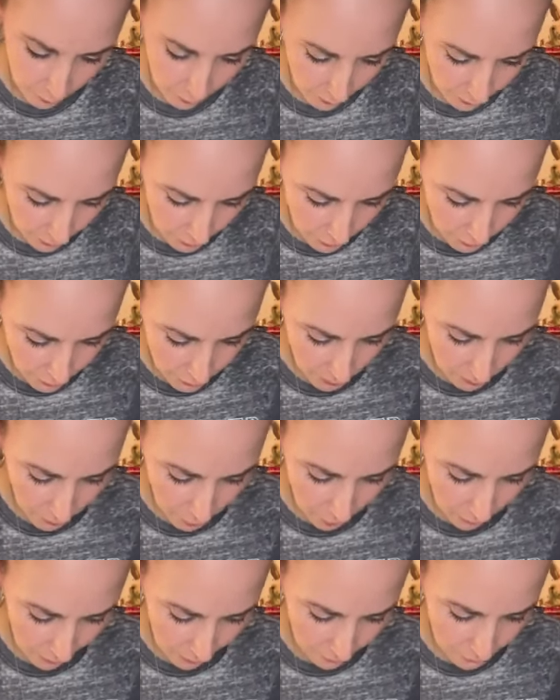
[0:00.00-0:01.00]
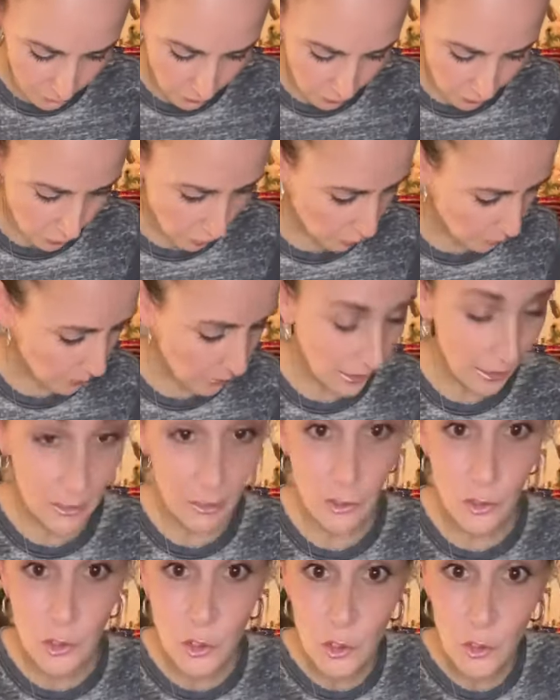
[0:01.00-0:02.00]
You got to do some crafts on your
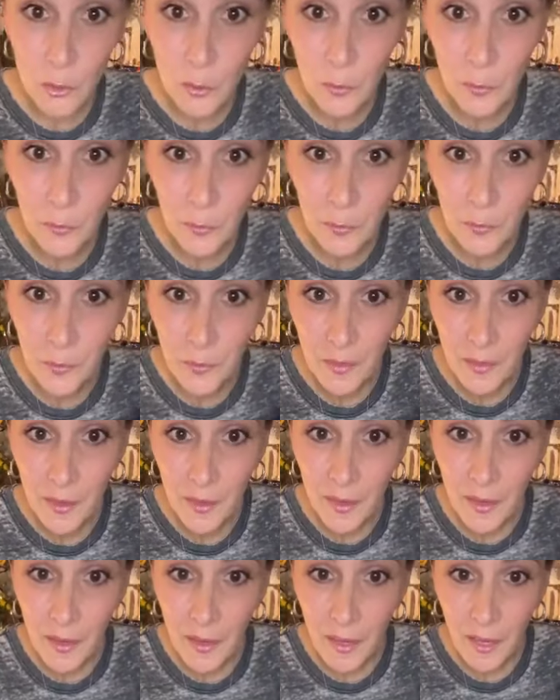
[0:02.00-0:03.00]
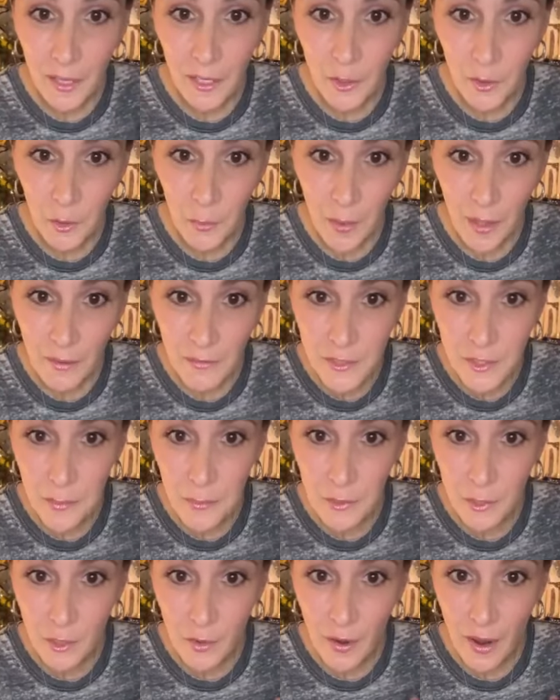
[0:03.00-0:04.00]
page, June. I know you have
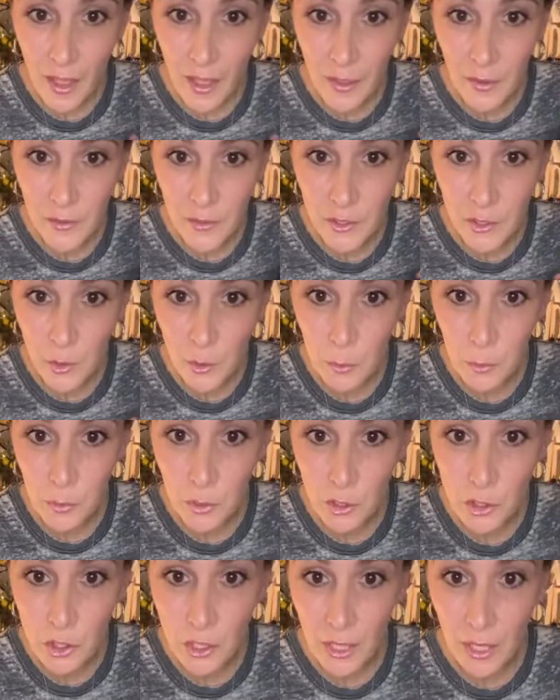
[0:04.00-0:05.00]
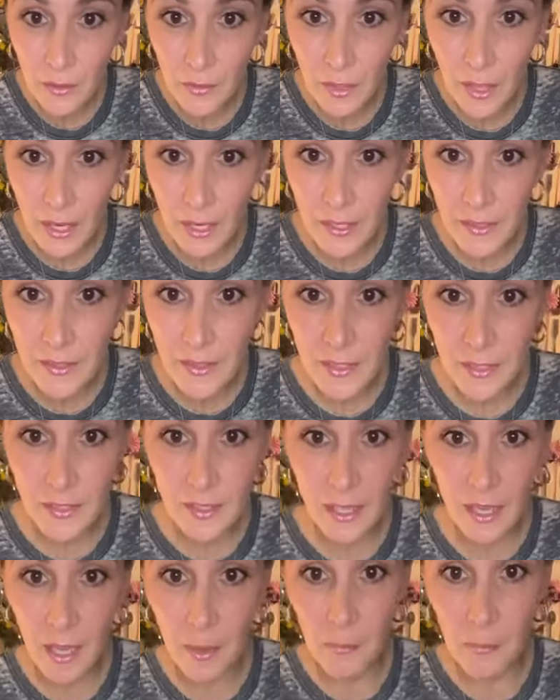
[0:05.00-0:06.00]
some in your house. You appreciate that. It's
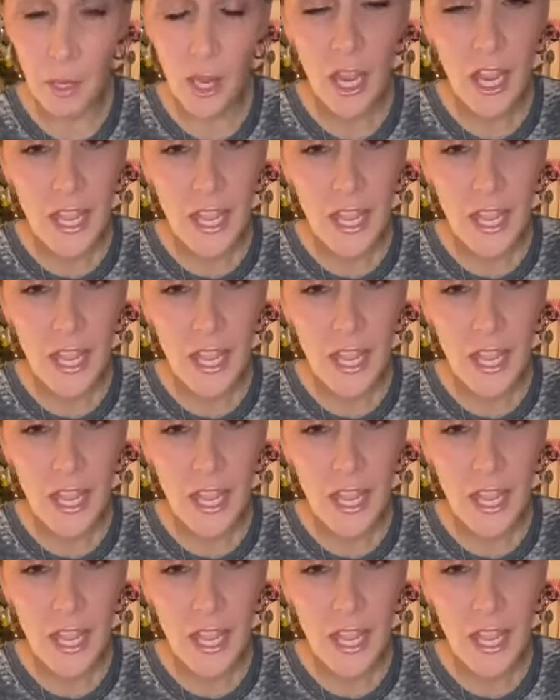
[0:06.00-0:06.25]
6 a.m.